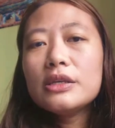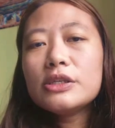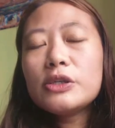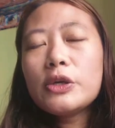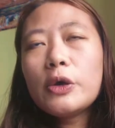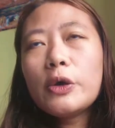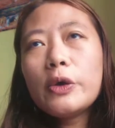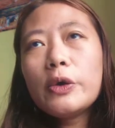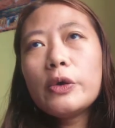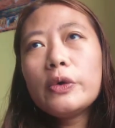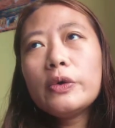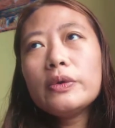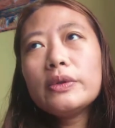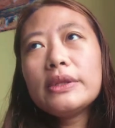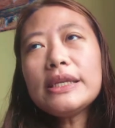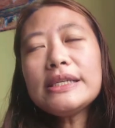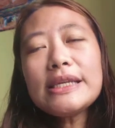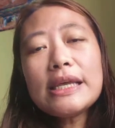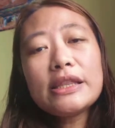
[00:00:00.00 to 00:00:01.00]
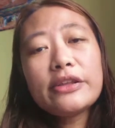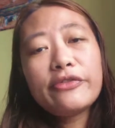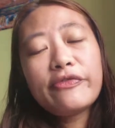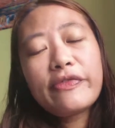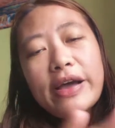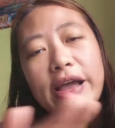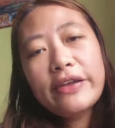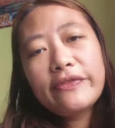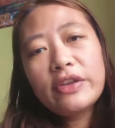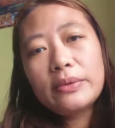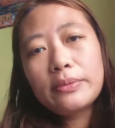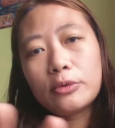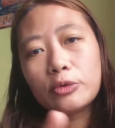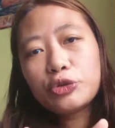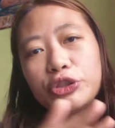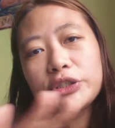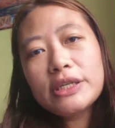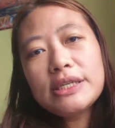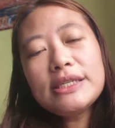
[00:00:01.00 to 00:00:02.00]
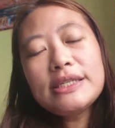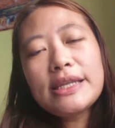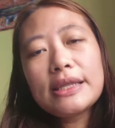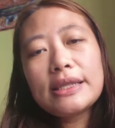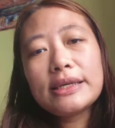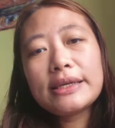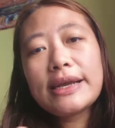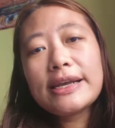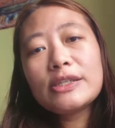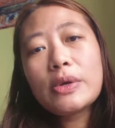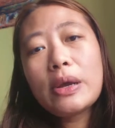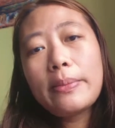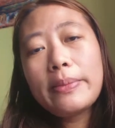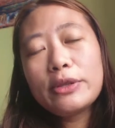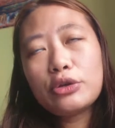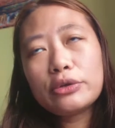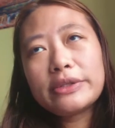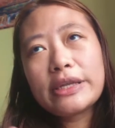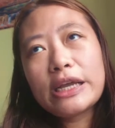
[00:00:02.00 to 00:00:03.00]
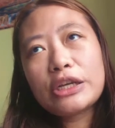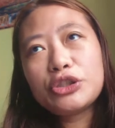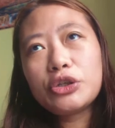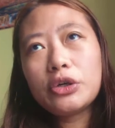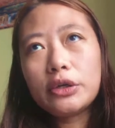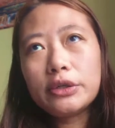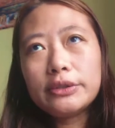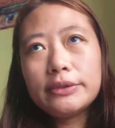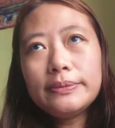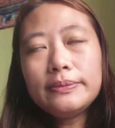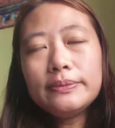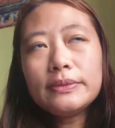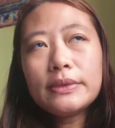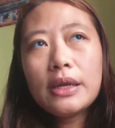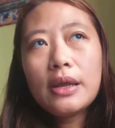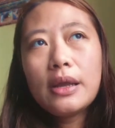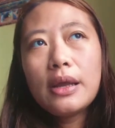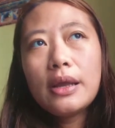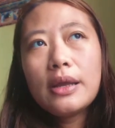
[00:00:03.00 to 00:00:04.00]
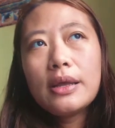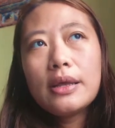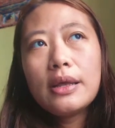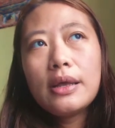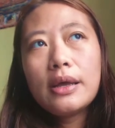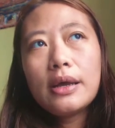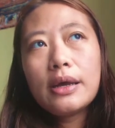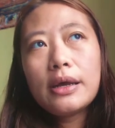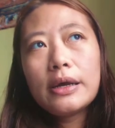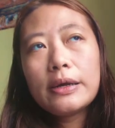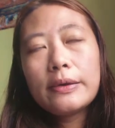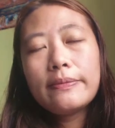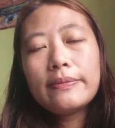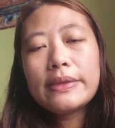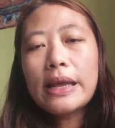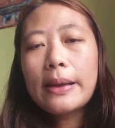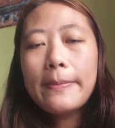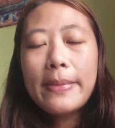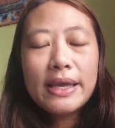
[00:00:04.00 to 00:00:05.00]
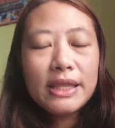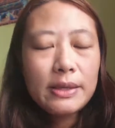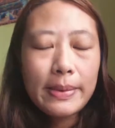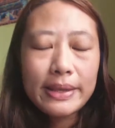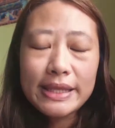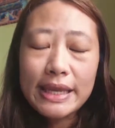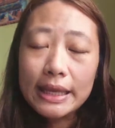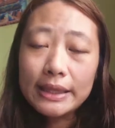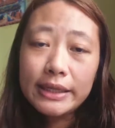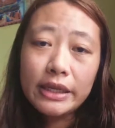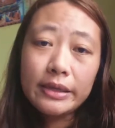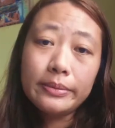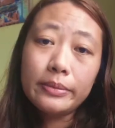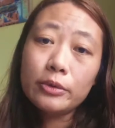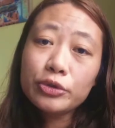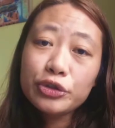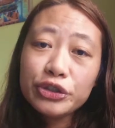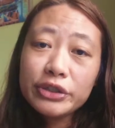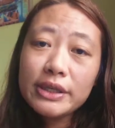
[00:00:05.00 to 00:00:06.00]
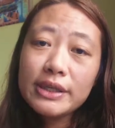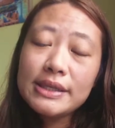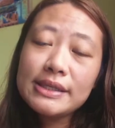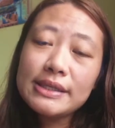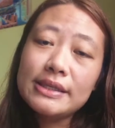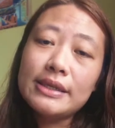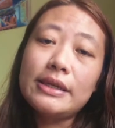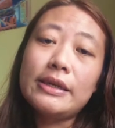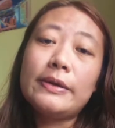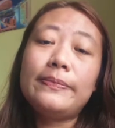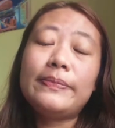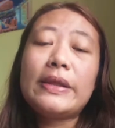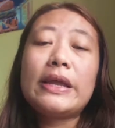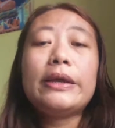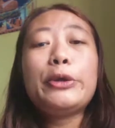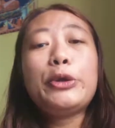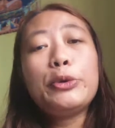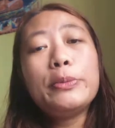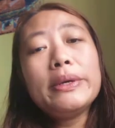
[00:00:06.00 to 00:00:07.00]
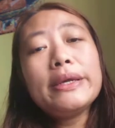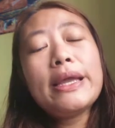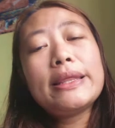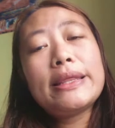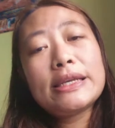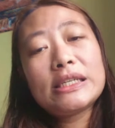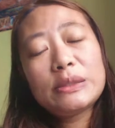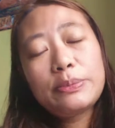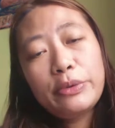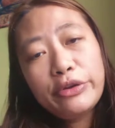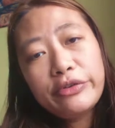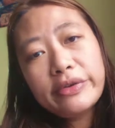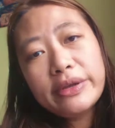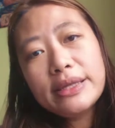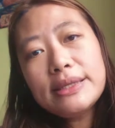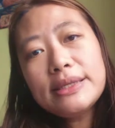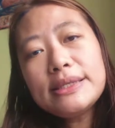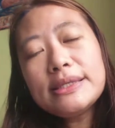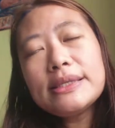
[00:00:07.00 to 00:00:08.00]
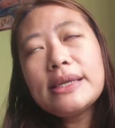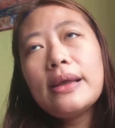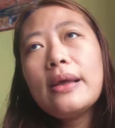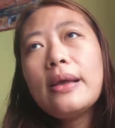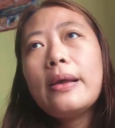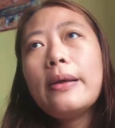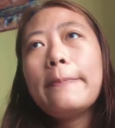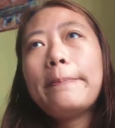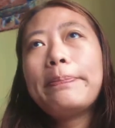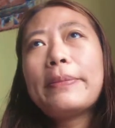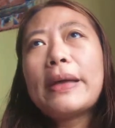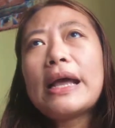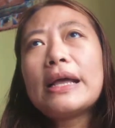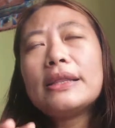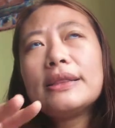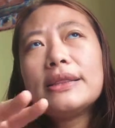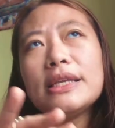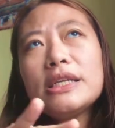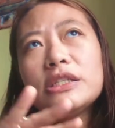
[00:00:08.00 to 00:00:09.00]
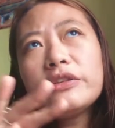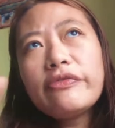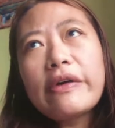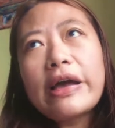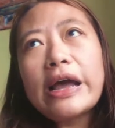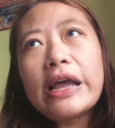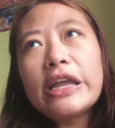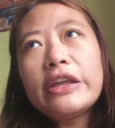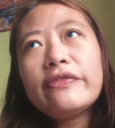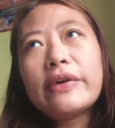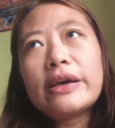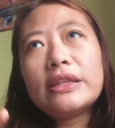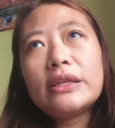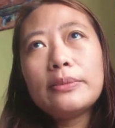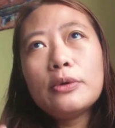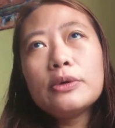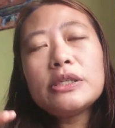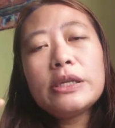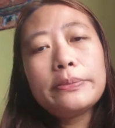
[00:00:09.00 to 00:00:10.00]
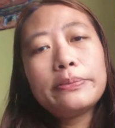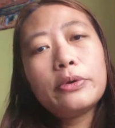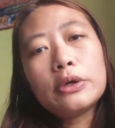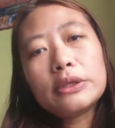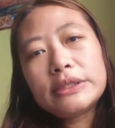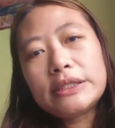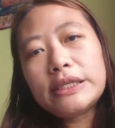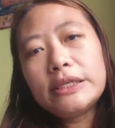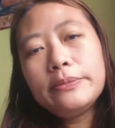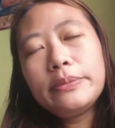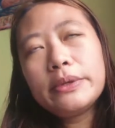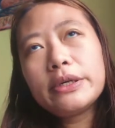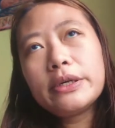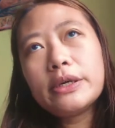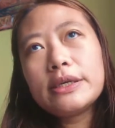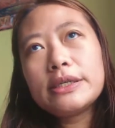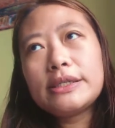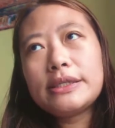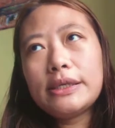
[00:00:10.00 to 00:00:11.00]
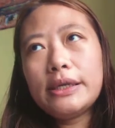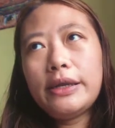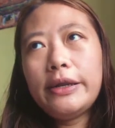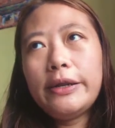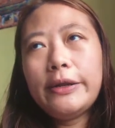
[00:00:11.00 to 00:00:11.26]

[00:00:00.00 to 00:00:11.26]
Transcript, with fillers: So these are the five emotions that the guys want me to touch on. Um, there are many, many other emotions um, that a human can experience, but these five are the most important because